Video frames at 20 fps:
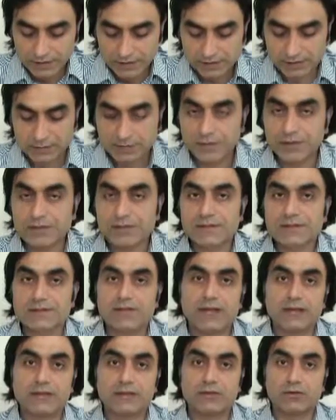it means
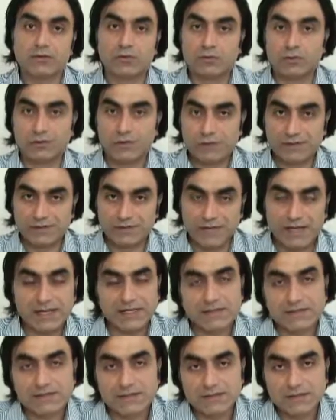that who
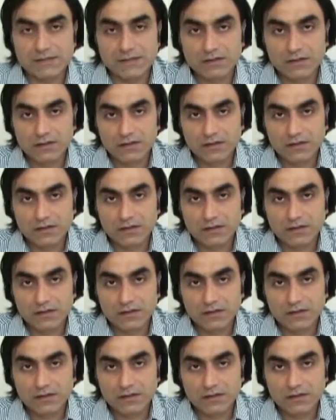possess